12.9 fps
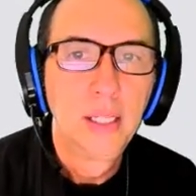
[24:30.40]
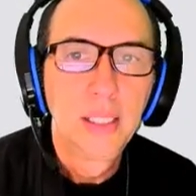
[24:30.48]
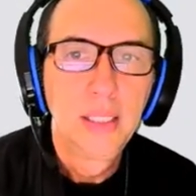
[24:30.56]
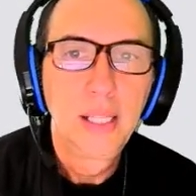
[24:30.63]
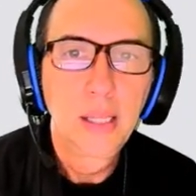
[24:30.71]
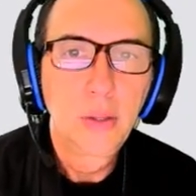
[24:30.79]

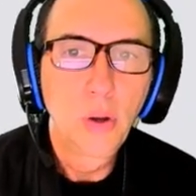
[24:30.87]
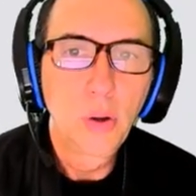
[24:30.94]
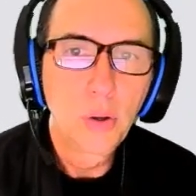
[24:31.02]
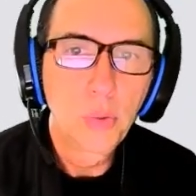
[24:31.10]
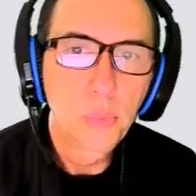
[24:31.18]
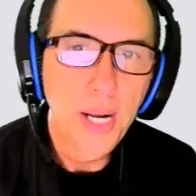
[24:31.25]
The
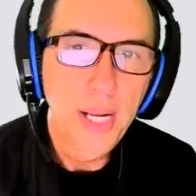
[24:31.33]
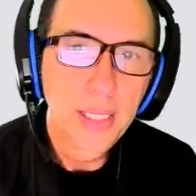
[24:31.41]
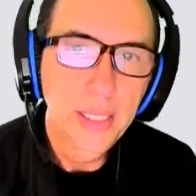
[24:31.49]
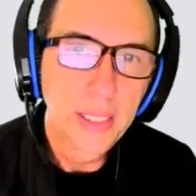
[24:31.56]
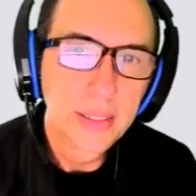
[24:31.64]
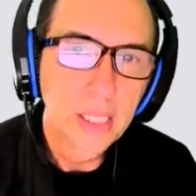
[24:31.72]
total rate
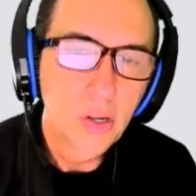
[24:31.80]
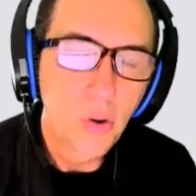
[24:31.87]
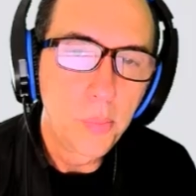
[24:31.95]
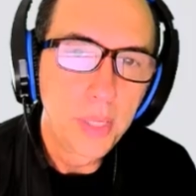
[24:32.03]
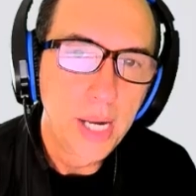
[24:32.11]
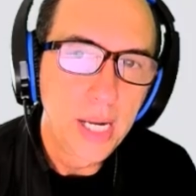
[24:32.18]
is a
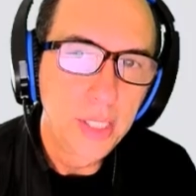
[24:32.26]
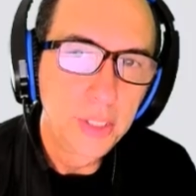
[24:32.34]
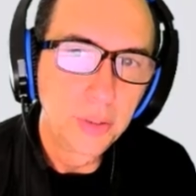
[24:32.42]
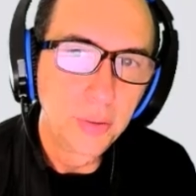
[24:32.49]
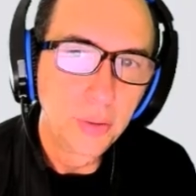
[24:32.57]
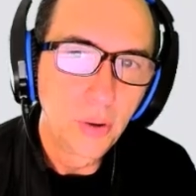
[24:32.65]

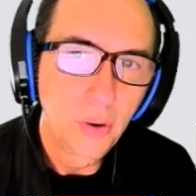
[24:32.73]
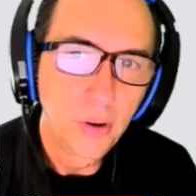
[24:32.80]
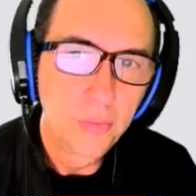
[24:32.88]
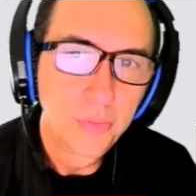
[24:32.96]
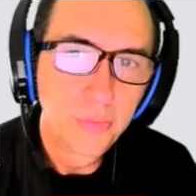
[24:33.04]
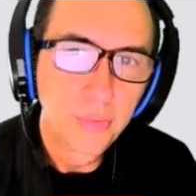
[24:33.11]
combination of
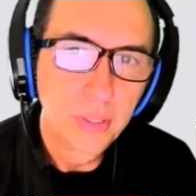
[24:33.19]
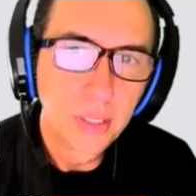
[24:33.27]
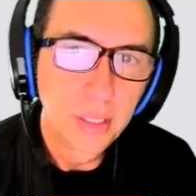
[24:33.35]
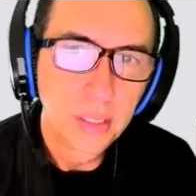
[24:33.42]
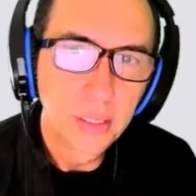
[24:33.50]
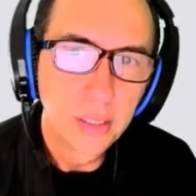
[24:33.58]

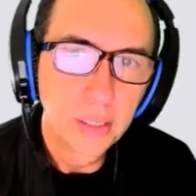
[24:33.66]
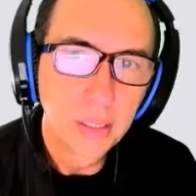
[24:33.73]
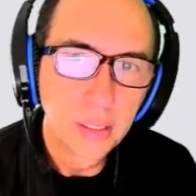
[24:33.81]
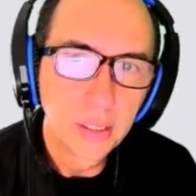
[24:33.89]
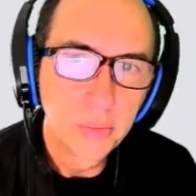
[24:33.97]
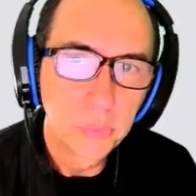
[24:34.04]

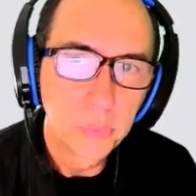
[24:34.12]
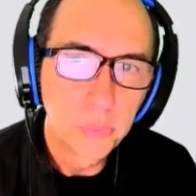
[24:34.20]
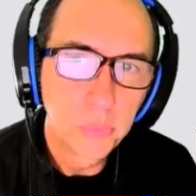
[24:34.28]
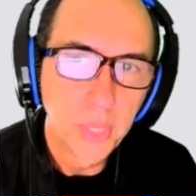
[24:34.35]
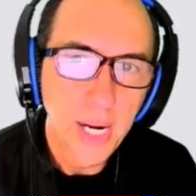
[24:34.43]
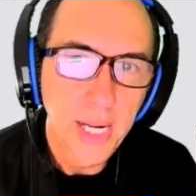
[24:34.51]
the
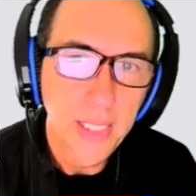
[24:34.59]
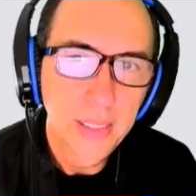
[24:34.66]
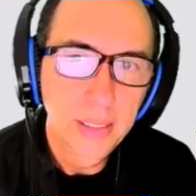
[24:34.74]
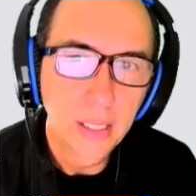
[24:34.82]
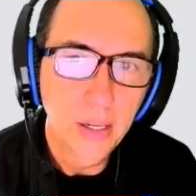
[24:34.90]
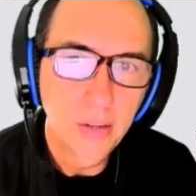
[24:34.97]
rate
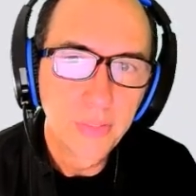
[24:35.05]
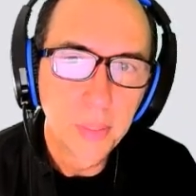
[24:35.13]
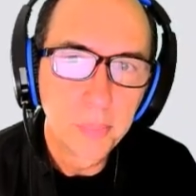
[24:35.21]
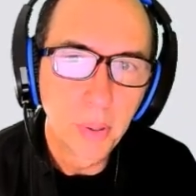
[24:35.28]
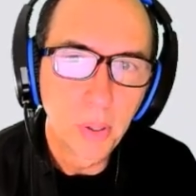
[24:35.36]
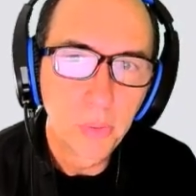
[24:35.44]
of the
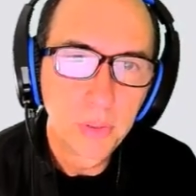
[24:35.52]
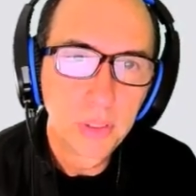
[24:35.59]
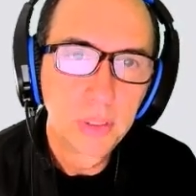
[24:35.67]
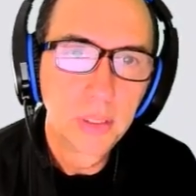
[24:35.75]
boat,